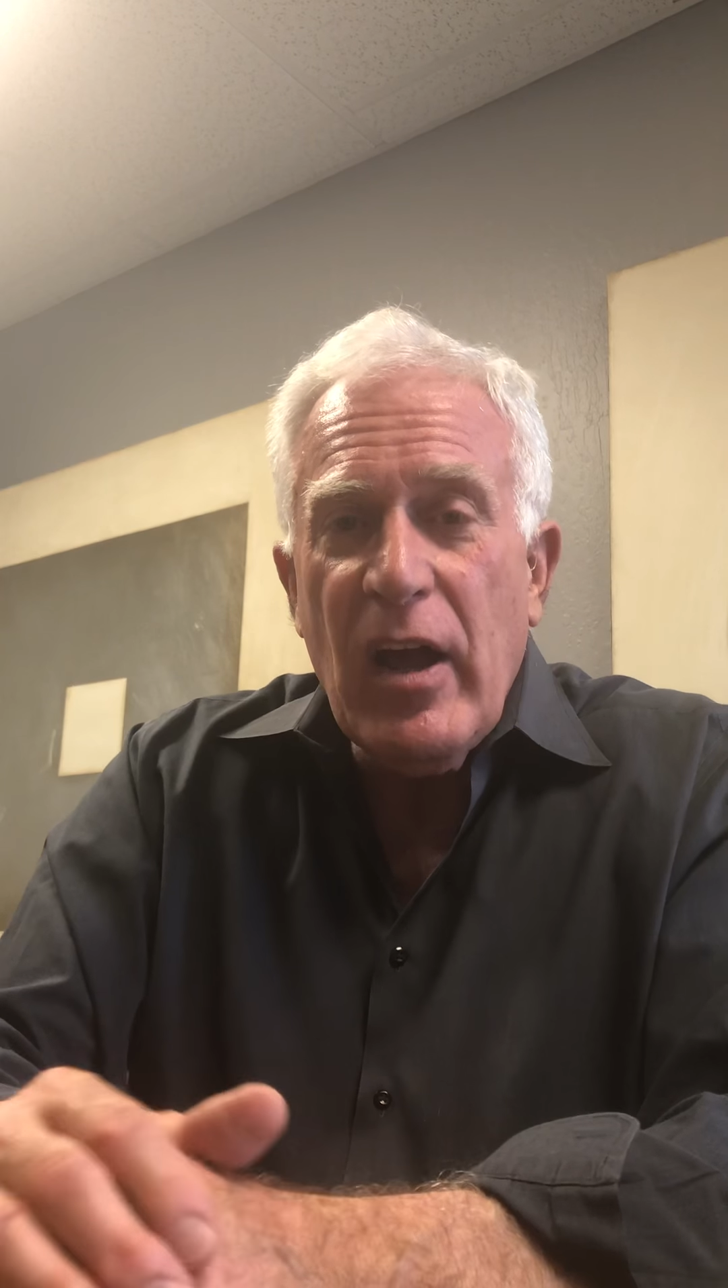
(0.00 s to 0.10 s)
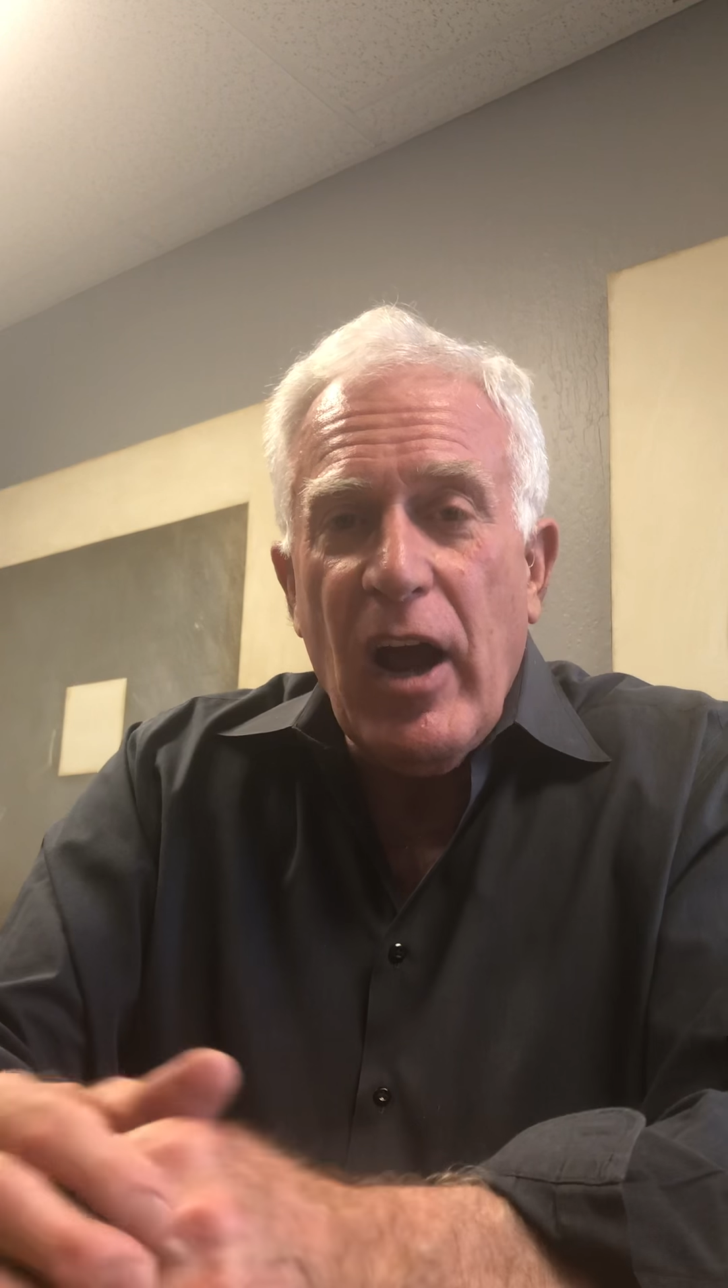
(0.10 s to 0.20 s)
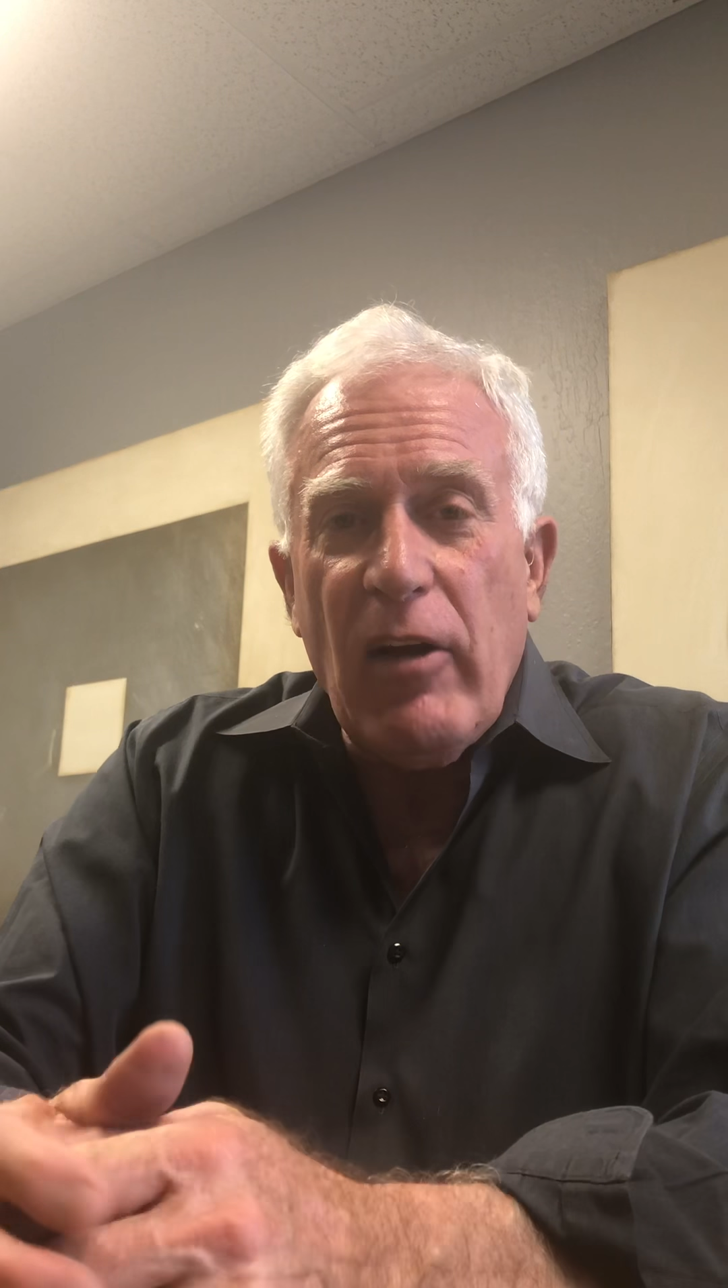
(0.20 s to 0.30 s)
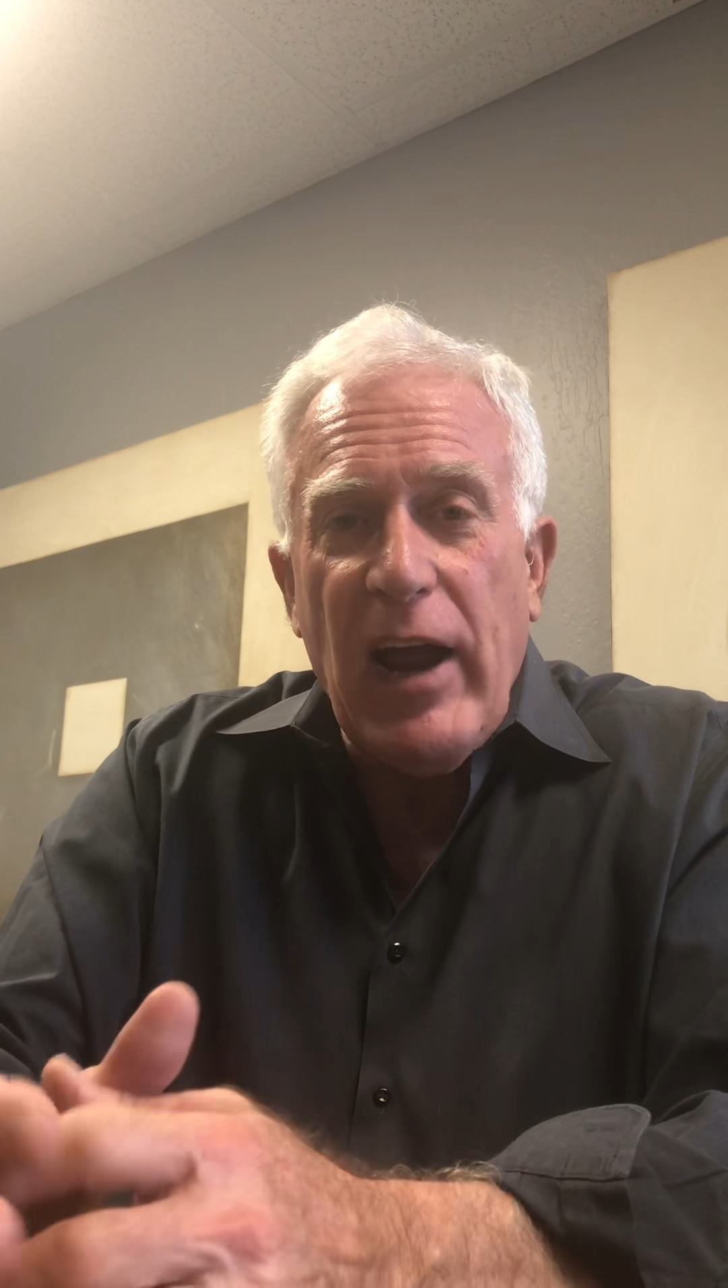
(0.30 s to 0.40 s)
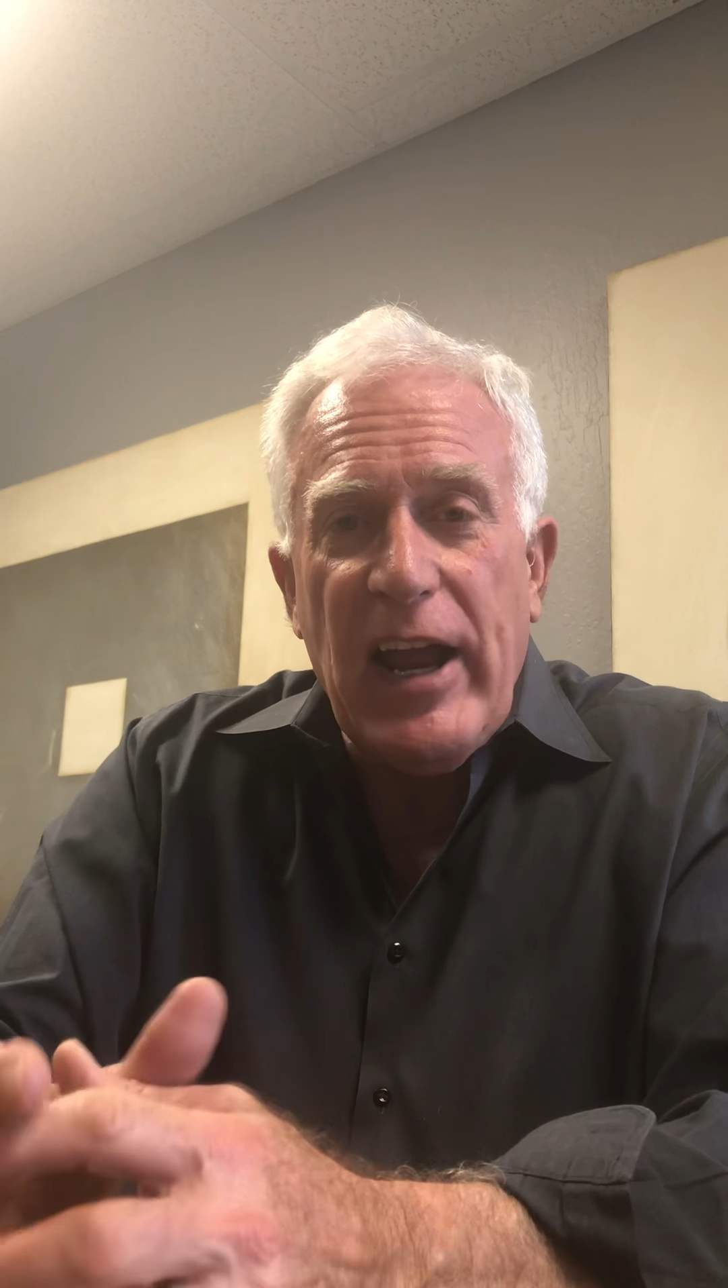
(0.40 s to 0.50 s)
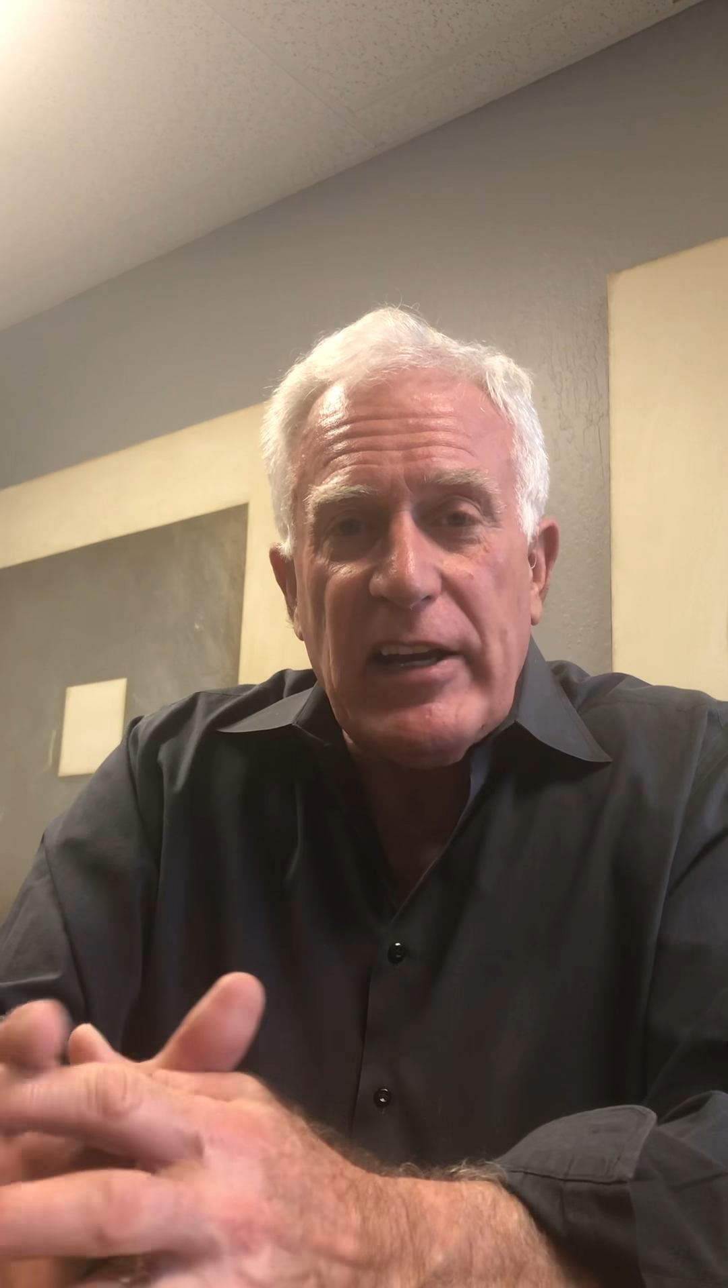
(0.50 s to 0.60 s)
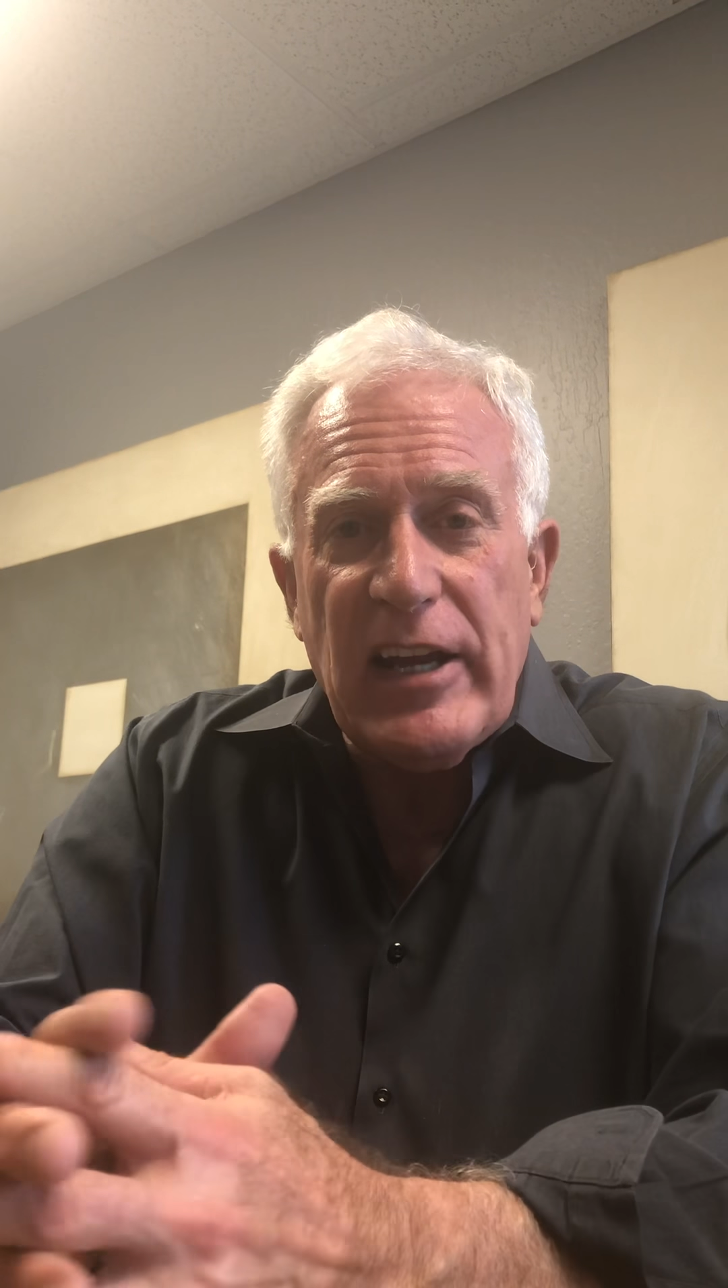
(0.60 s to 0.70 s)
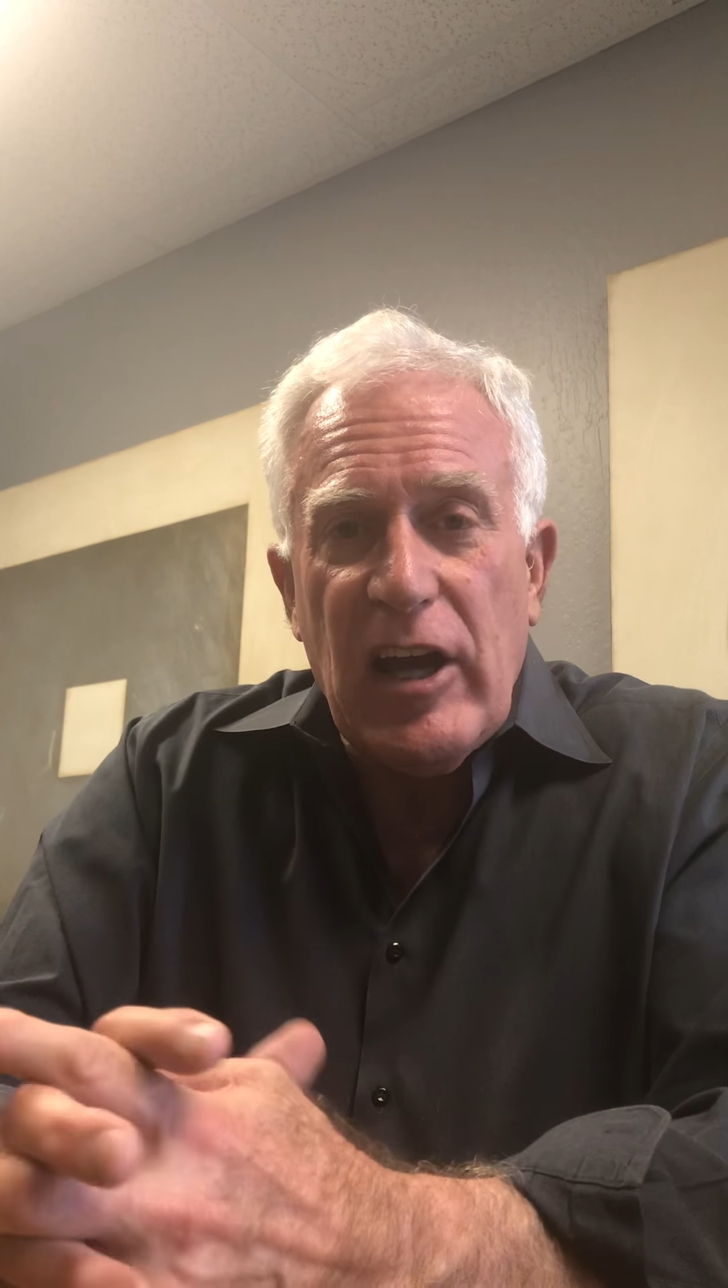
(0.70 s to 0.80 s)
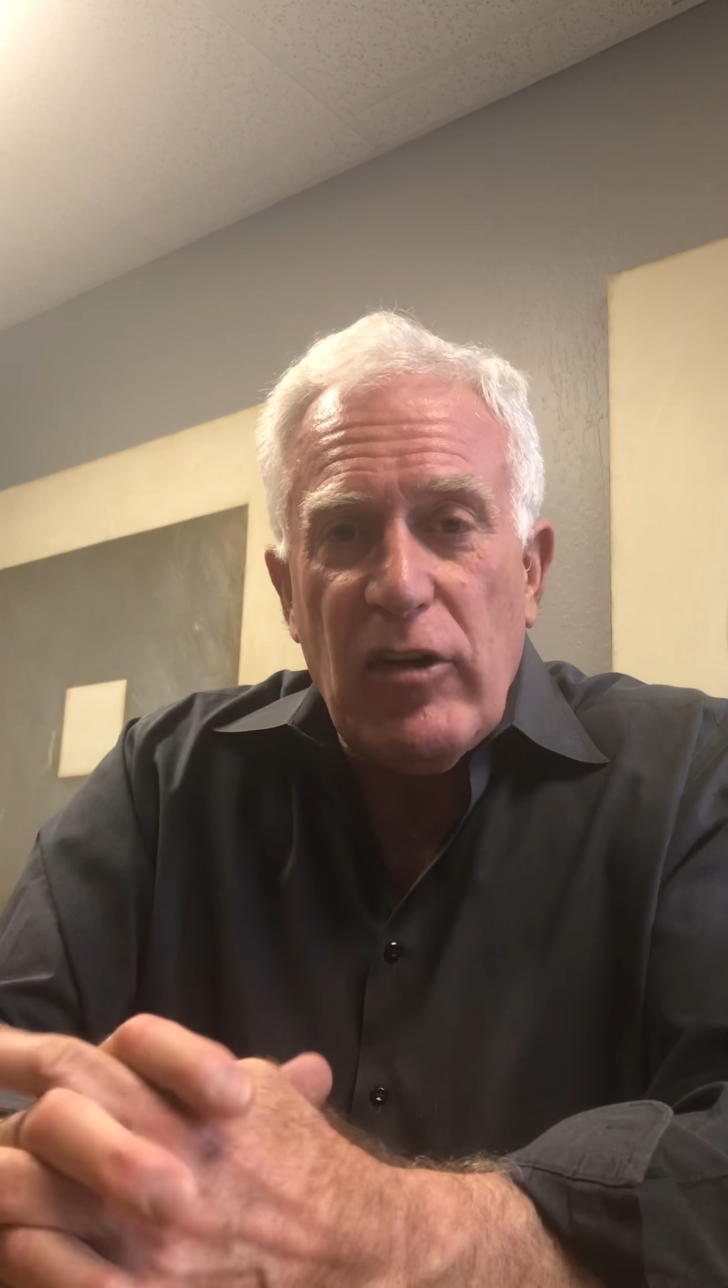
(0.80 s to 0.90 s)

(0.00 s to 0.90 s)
All right, now